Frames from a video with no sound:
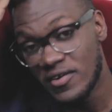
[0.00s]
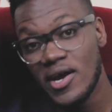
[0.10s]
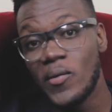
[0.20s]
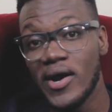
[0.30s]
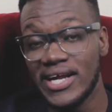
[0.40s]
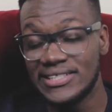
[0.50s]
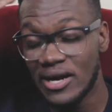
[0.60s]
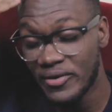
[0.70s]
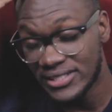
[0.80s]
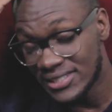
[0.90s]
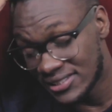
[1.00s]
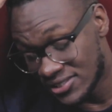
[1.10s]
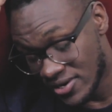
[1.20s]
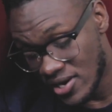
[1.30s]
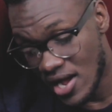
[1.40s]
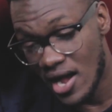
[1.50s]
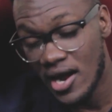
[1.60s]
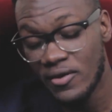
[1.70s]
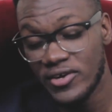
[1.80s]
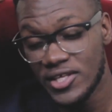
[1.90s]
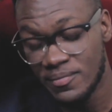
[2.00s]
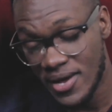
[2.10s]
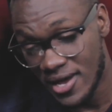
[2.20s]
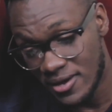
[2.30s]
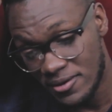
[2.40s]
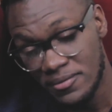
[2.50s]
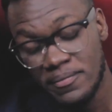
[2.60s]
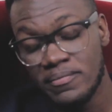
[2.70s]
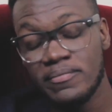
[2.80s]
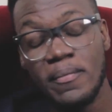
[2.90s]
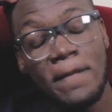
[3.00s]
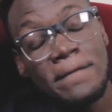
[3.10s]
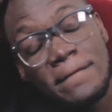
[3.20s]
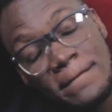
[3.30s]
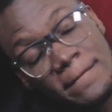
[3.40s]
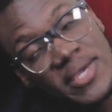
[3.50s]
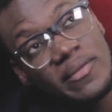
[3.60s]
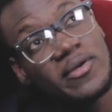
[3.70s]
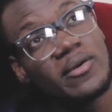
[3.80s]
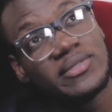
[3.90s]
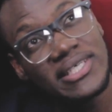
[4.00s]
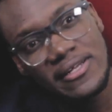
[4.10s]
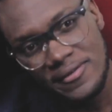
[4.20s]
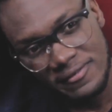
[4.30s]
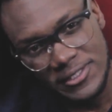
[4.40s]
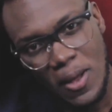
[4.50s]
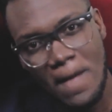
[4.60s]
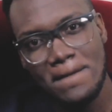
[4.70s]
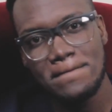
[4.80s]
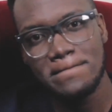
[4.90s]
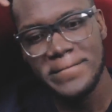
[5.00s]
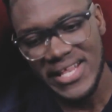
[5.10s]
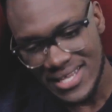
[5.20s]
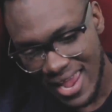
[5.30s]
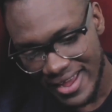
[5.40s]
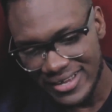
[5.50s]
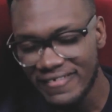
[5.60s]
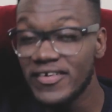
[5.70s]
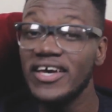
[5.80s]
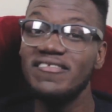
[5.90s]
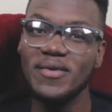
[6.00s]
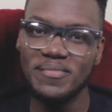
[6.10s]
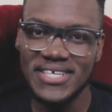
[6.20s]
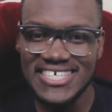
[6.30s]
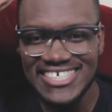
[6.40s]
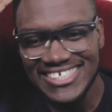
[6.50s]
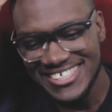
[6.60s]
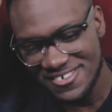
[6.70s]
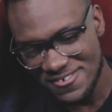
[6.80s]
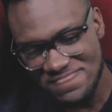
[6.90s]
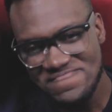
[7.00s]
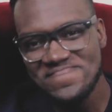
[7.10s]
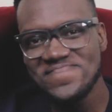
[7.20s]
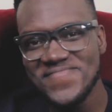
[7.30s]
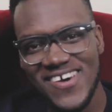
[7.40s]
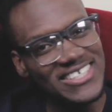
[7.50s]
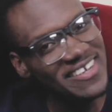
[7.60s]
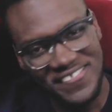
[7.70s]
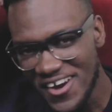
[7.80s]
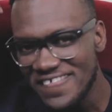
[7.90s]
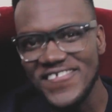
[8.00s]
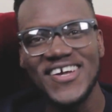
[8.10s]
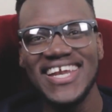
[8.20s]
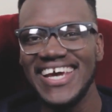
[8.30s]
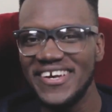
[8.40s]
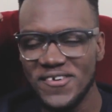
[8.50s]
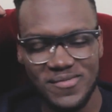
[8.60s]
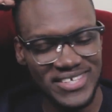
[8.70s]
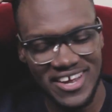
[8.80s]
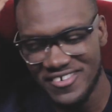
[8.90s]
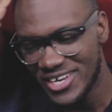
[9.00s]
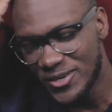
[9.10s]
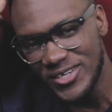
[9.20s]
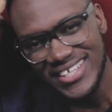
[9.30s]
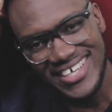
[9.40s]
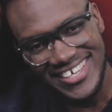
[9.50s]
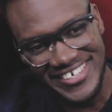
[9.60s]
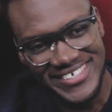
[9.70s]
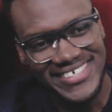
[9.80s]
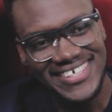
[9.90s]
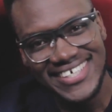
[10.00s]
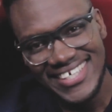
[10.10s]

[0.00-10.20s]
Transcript: very aware that I went into your car with my pee up self. So forgive me, please. You know, it was a very fun day though, but I really couldn't tell you.